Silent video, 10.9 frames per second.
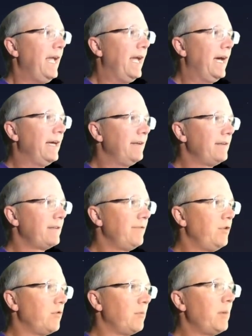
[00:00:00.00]
And
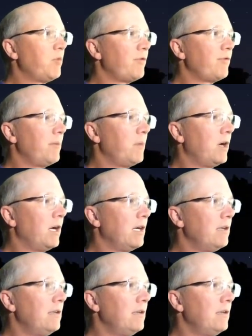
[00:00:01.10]
if you remember from our